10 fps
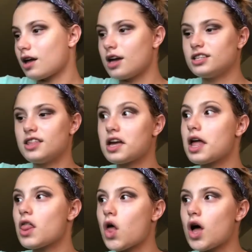Guys, I think
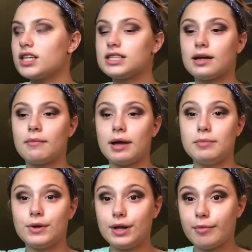I lost my
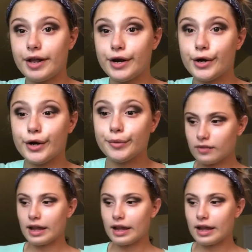beauty blender.